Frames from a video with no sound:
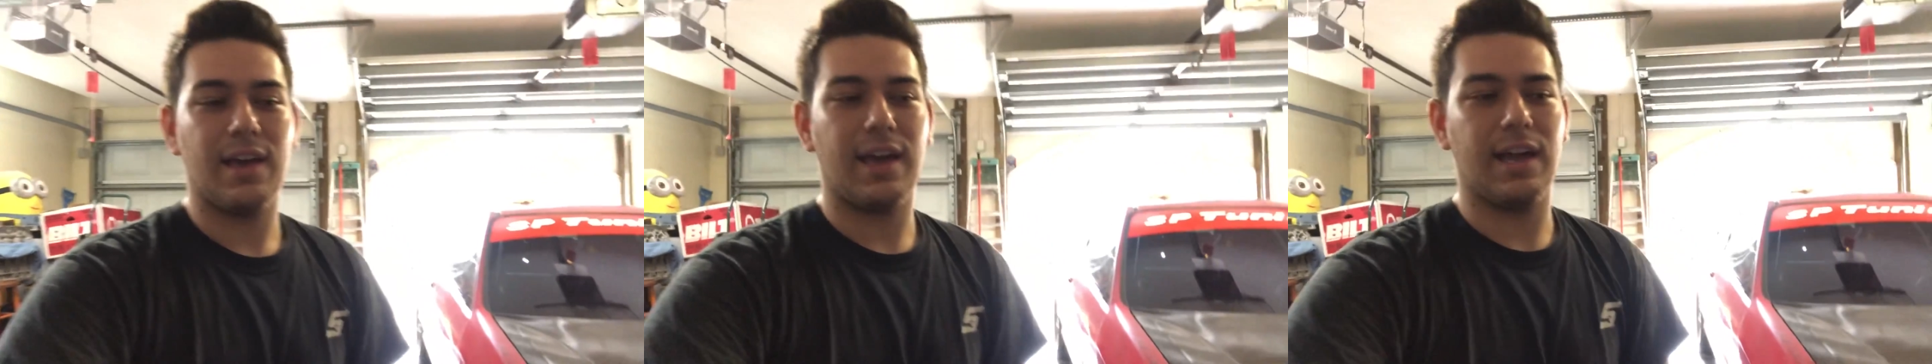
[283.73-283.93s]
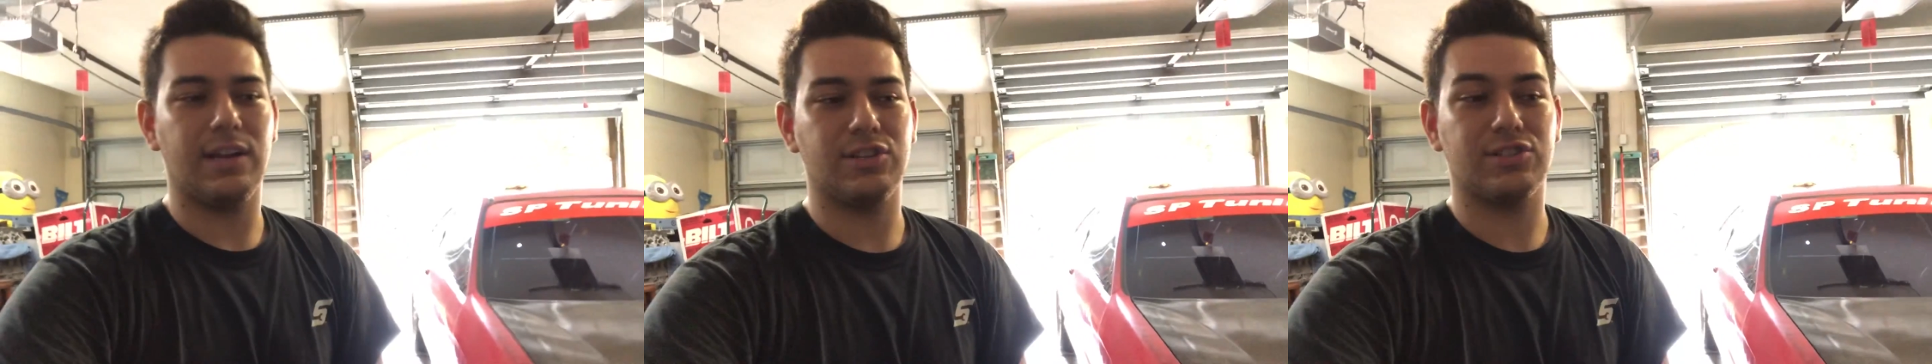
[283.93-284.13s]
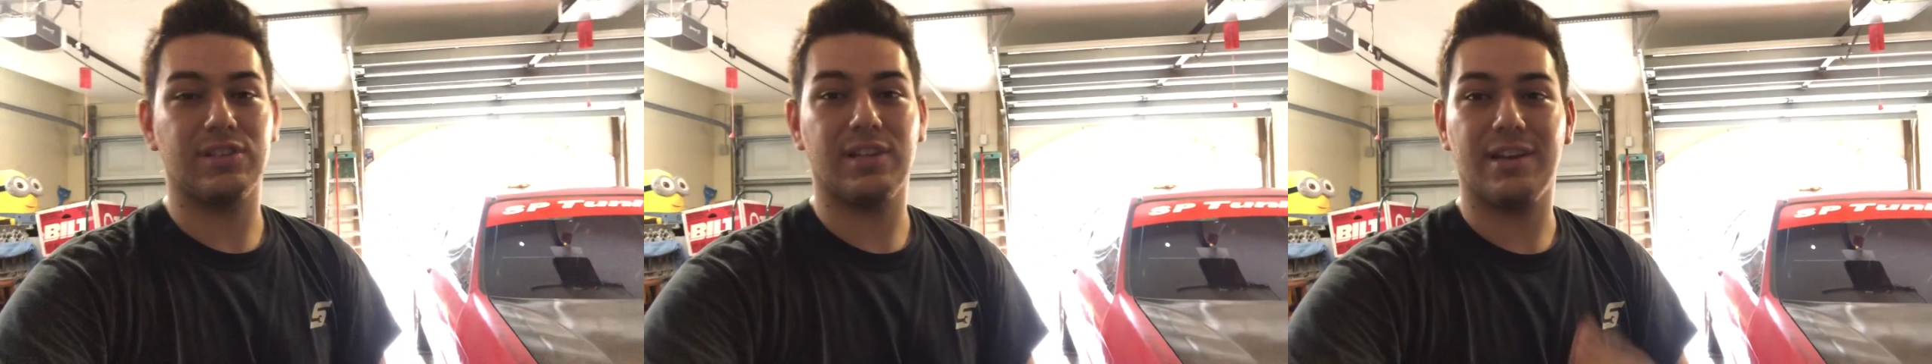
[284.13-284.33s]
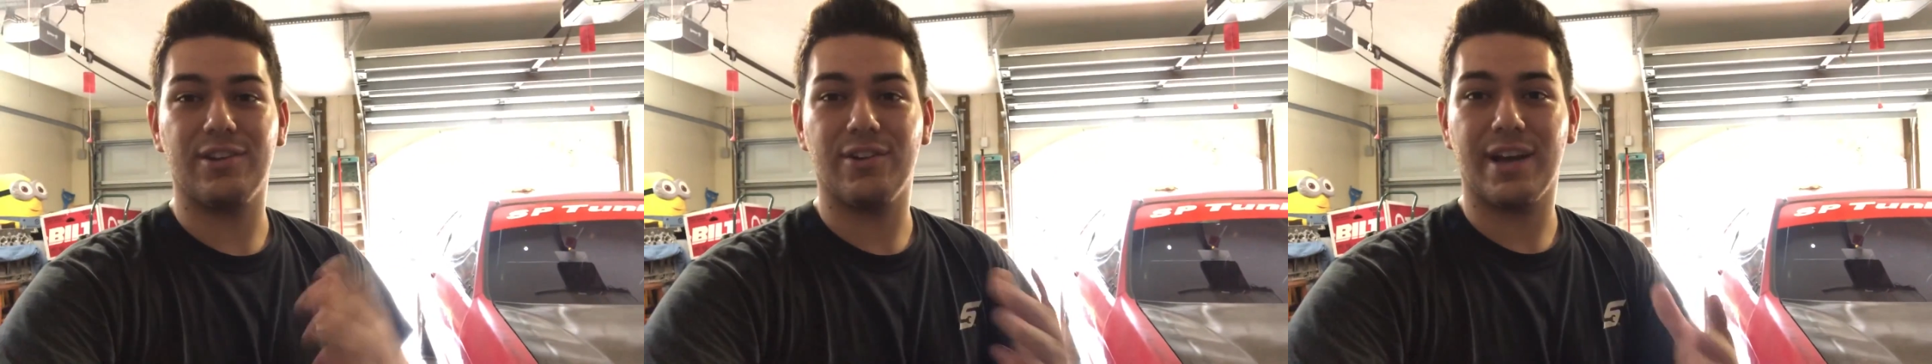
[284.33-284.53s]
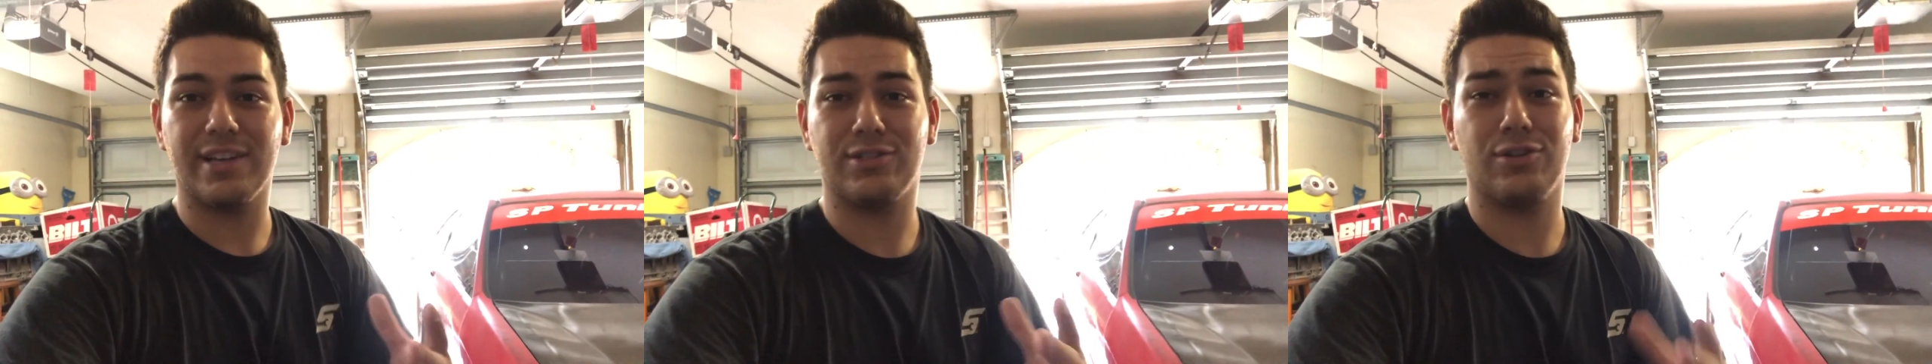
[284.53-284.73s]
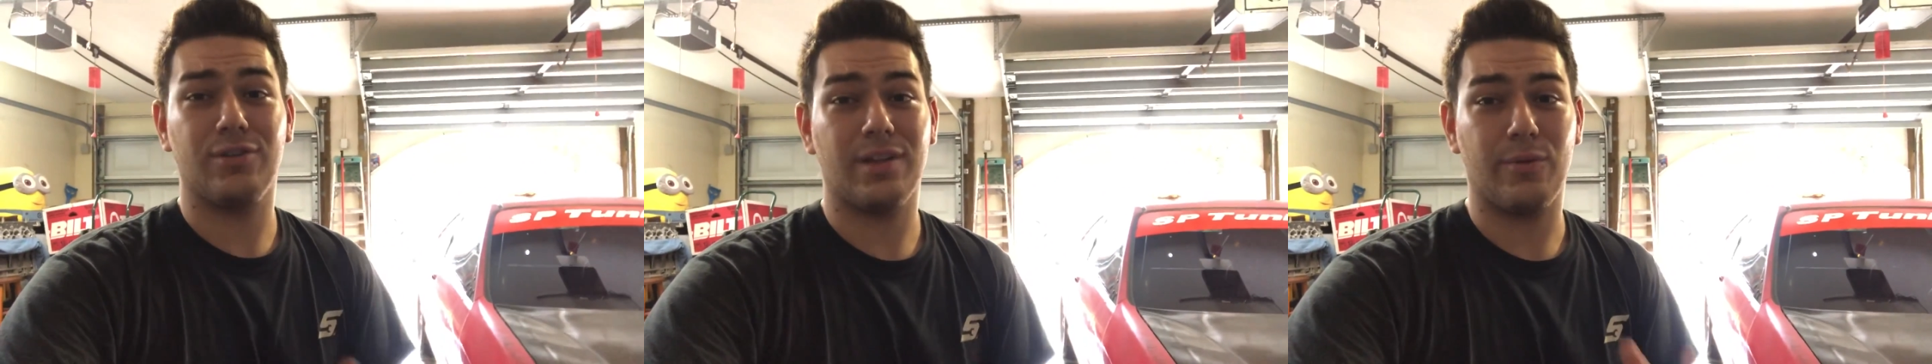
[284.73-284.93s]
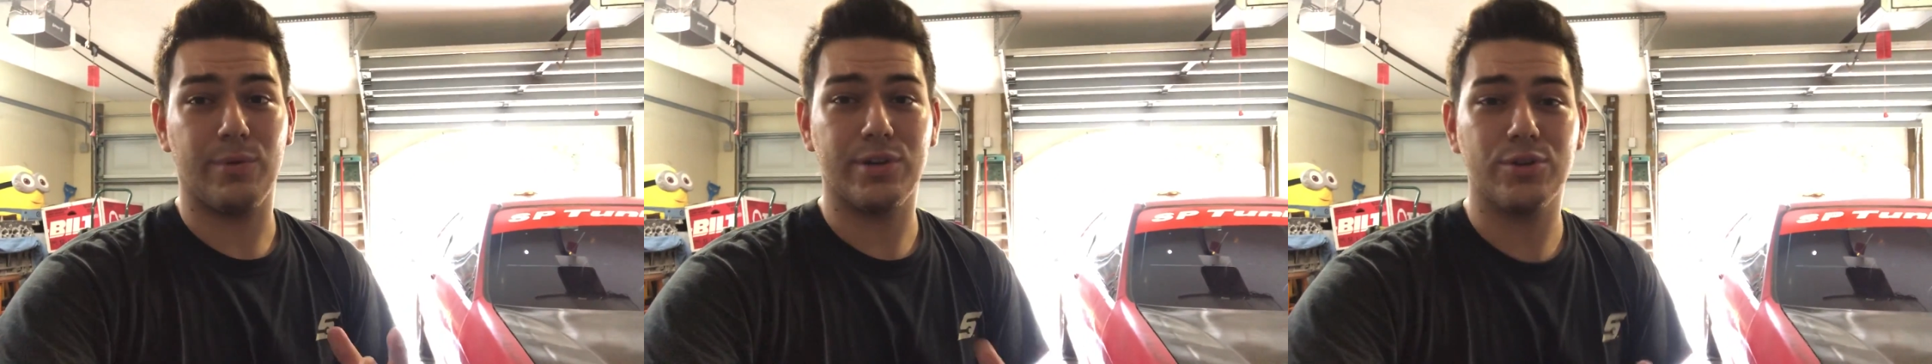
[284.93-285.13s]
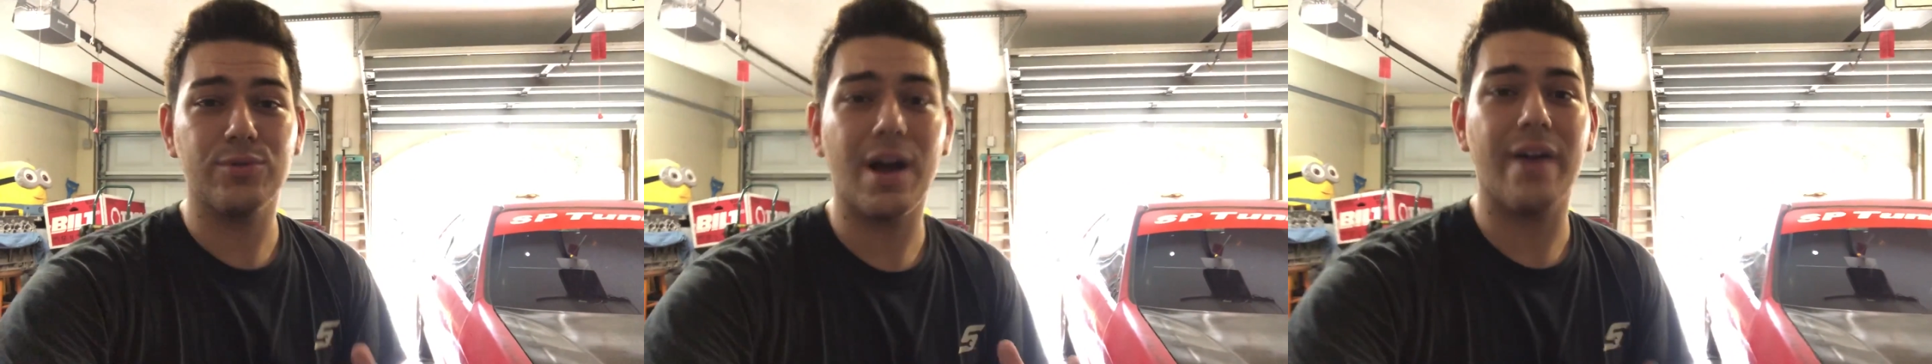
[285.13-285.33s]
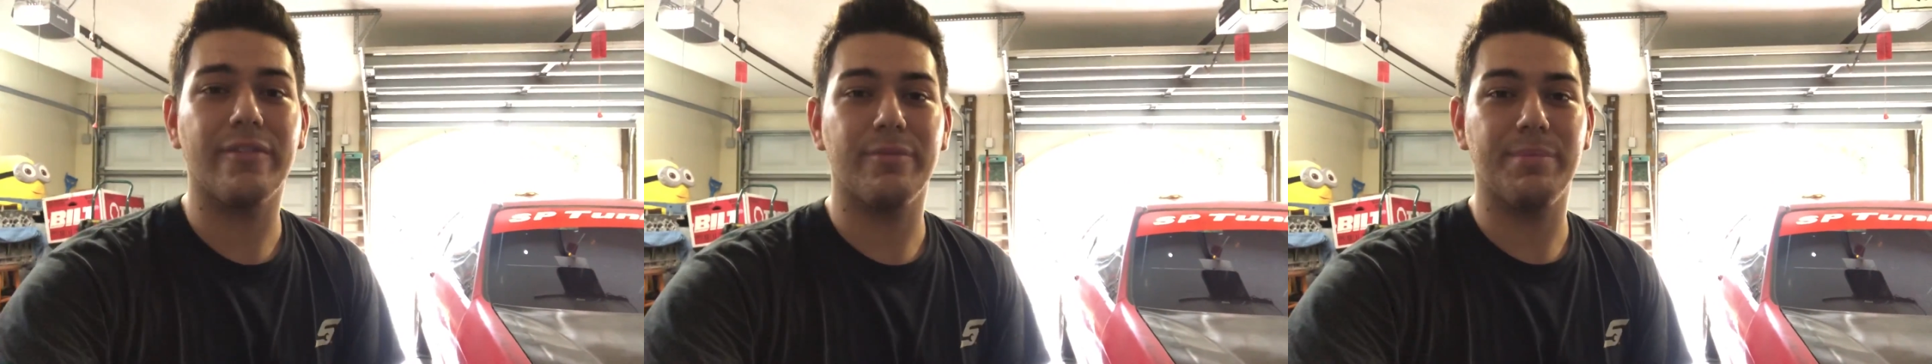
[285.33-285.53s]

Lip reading: and just letting you guys know that we do have